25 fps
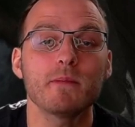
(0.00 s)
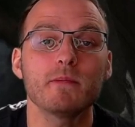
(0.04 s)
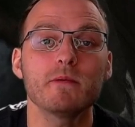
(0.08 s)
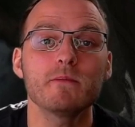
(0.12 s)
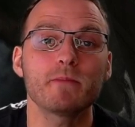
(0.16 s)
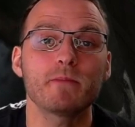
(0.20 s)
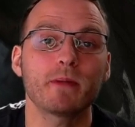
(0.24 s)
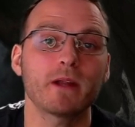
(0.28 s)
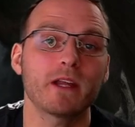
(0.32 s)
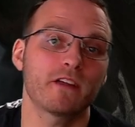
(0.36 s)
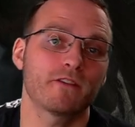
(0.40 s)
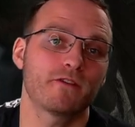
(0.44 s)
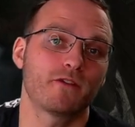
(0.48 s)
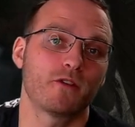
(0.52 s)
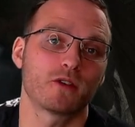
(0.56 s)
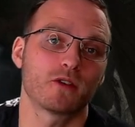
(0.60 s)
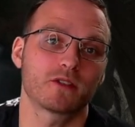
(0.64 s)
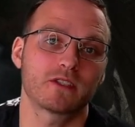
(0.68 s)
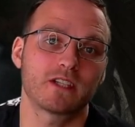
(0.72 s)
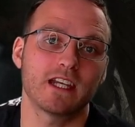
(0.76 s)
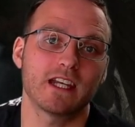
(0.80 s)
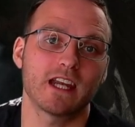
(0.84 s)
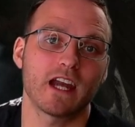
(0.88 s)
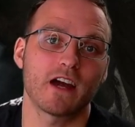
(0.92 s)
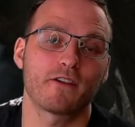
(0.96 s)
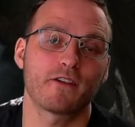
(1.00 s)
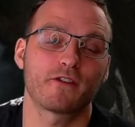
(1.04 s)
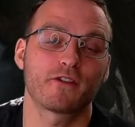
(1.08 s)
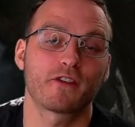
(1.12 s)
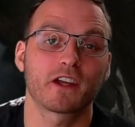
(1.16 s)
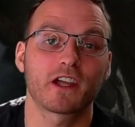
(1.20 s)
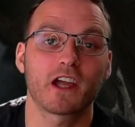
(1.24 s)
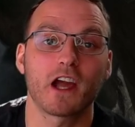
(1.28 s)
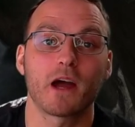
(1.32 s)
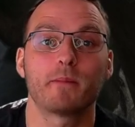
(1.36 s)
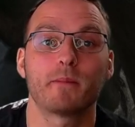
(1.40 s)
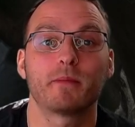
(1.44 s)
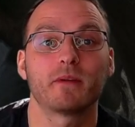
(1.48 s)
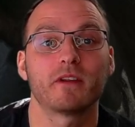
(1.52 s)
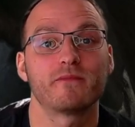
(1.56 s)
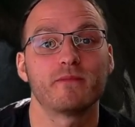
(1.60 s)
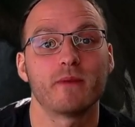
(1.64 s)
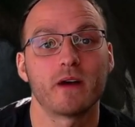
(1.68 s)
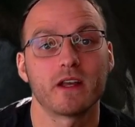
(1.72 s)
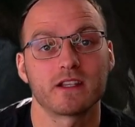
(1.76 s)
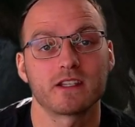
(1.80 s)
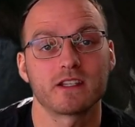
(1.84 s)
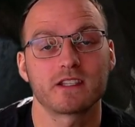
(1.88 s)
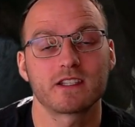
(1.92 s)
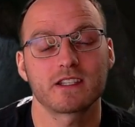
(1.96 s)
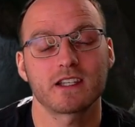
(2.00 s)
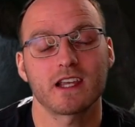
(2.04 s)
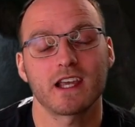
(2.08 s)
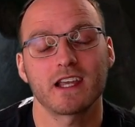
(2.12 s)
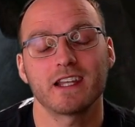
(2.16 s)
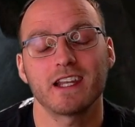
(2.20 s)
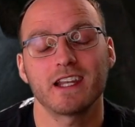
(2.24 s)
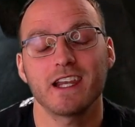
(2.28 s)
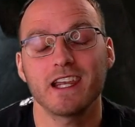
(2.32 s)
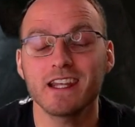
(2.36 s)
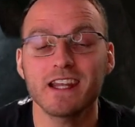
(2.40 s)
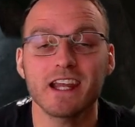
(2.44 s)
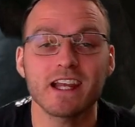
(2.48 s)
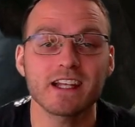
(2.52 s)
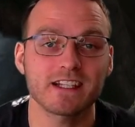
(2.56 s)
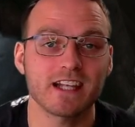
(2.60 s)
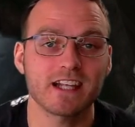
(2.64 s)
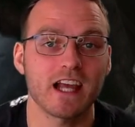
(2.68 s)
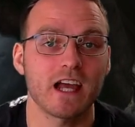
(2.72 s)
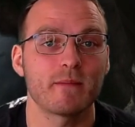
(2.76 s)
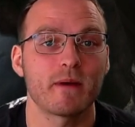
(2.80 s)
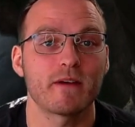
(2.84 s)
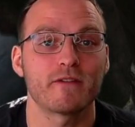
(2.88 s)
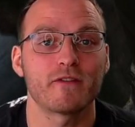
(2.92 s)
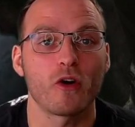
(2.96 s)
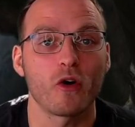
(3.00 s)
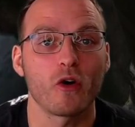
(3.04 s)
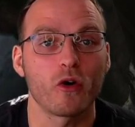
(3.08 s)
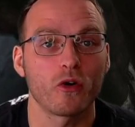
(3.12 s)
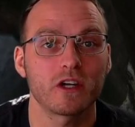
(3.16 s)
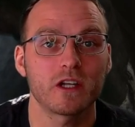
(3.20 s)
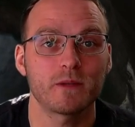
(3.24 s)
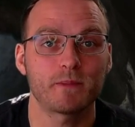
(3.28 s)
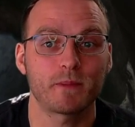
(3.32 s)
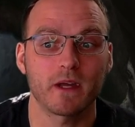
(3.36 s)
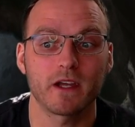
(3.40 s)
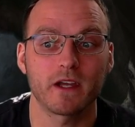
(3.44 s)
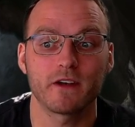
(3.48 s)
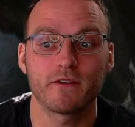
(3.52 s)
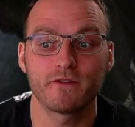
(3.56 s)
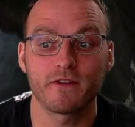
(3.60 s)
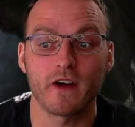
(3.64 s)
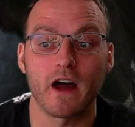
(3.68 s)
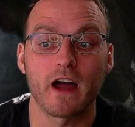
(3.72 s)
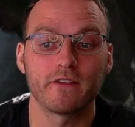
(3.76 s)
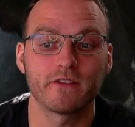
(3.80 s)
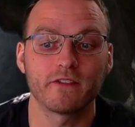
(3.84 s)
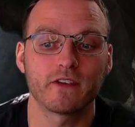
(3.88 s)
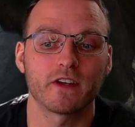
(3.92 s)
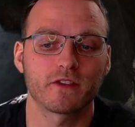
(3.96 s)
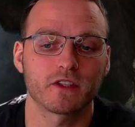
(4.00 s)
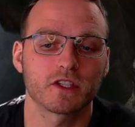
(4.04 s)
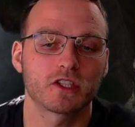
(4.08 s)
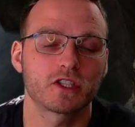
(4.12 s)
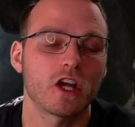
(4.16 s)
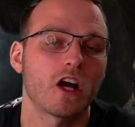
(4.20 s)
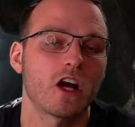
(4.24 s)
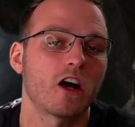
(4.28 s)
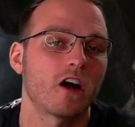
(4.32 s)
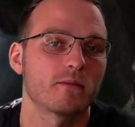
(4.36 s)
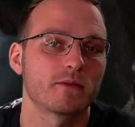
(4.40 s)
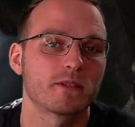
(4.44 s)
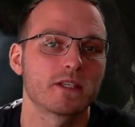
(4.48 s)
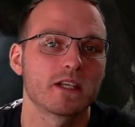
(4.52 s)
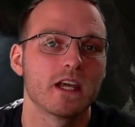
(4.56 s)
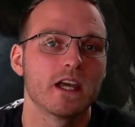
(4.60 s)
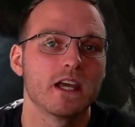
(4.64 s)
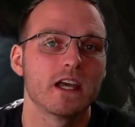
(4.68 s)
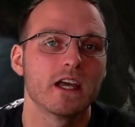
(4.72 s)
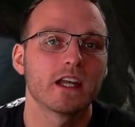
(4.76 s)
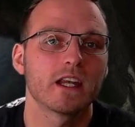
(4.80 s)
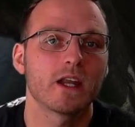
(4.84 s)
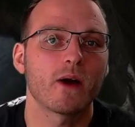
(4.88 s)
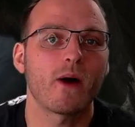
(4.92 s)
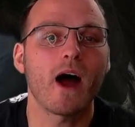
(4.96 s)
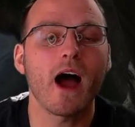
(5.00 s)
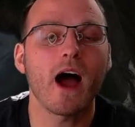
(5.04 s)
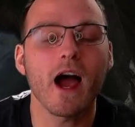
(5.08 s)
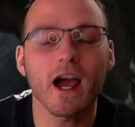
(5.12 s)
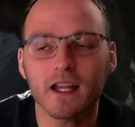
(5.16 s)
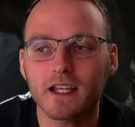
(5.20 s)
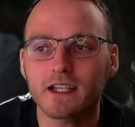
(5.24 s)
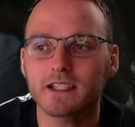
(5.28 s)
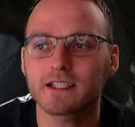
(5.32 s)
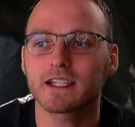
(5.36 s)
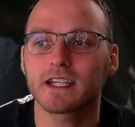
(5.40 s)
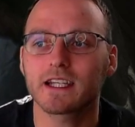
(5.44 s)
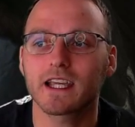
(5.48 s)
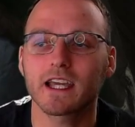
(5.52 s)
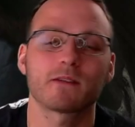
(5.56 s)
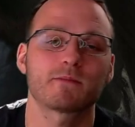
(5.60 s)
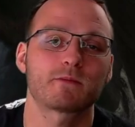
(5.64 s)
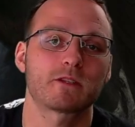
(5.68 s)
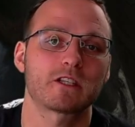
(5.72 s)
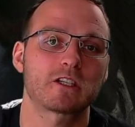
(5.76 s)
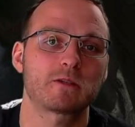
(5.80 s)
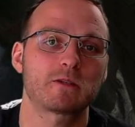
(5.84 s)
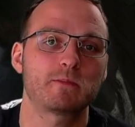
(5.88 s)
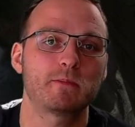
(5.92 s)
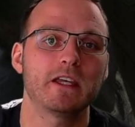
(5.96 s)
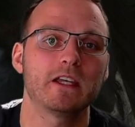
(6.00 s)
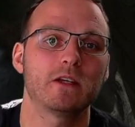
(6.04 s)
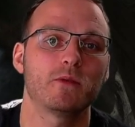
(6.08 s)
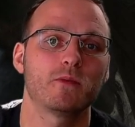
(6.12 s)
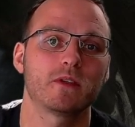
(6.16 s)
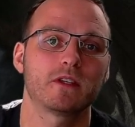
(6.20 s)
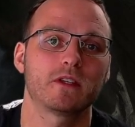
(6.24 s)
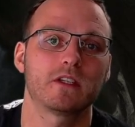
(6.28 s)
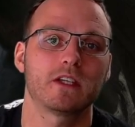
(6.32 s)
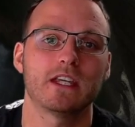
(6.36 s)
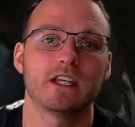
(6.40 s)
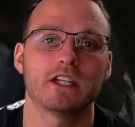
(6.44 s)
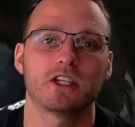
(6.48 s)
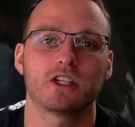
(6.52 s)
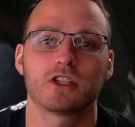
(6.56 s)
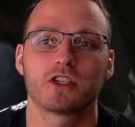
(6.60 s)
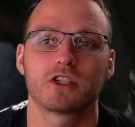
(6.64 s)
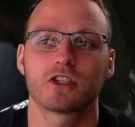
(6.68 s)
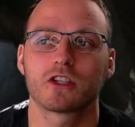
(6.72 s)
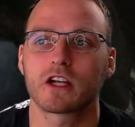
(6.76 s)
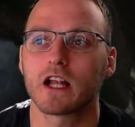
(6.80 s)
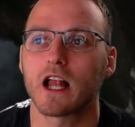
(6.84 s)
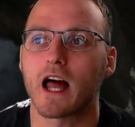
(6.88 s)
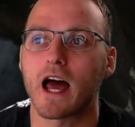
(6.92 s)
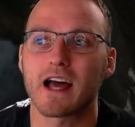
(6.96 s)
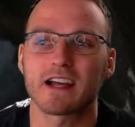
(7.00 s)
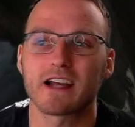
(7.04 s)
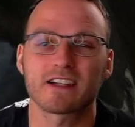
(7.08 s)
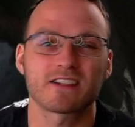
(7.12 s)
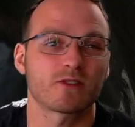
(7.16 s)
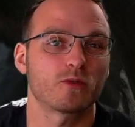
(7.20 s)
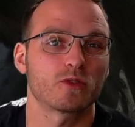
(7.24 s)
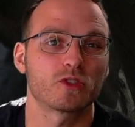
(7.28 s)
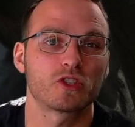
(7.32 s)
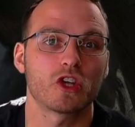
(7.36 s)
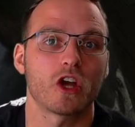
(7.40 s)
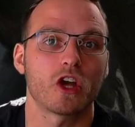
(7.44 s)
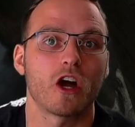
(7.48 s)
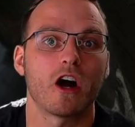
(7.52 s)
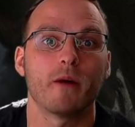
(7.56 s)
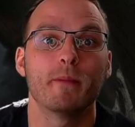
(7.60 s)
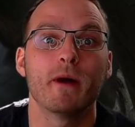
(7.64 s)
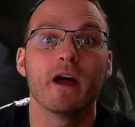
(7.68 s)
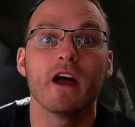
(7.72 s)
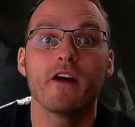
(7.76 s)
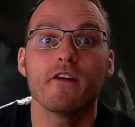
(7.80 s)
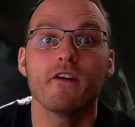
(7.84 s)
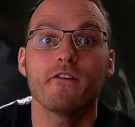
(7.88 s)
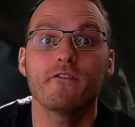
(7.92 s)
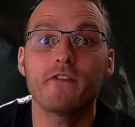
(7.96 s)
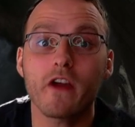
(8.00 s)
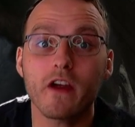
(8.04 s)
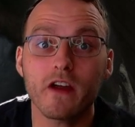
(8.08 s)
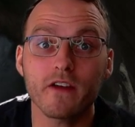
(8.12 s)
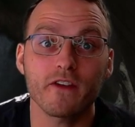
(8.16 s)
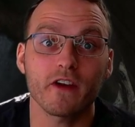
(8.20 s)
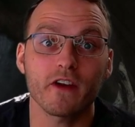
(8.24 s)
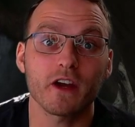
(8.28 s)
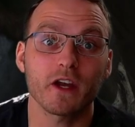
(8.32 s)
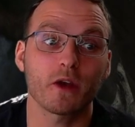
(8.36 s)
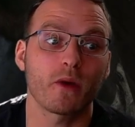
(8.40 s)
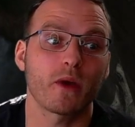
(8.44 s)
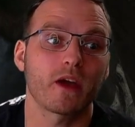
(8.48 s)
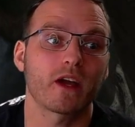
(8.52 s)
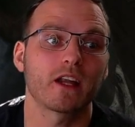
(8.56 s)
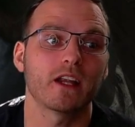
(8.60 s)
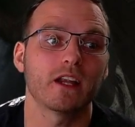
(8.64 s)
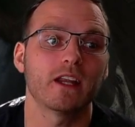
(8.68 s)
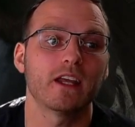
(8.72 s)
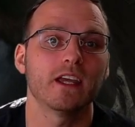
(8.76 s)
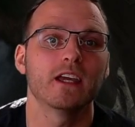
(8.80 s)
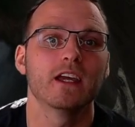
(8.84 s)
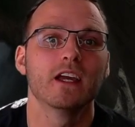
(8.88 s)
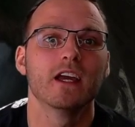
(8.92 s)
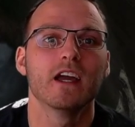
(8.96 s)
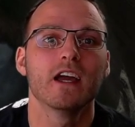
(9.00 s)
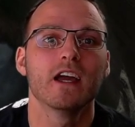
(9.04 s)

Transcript: been playing 14 now for a couple of months, and in that time I've already played 5 different jobs. Now, I like to get up to speed with each class or job very, very quickly,